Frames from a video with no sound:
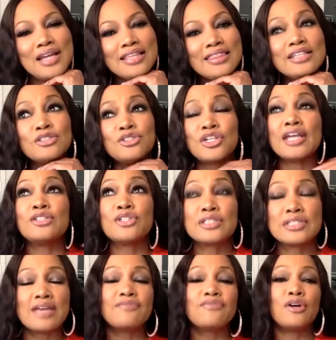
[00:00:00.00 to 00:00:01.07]
nothing changed
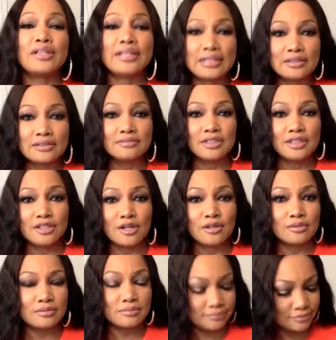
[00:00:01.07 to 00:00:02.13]
except for a little, you
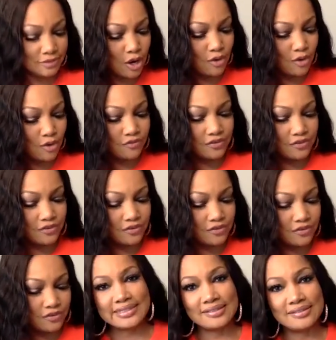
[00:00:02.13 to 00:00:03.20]
know, COVID weight